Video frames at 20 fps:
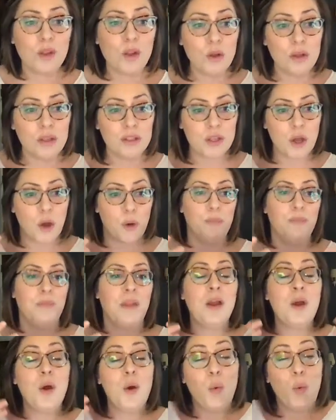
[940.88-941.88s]
So
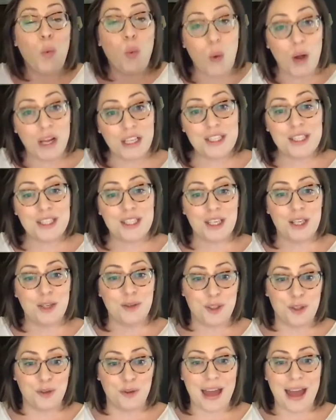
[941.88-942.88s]
once you
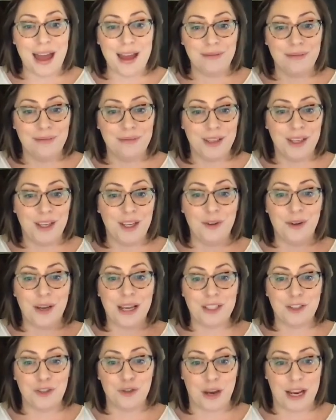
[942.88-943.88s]
do that, you can
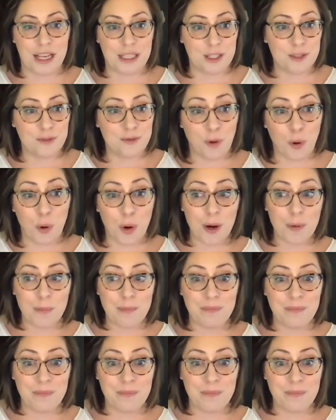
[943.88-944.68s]
transform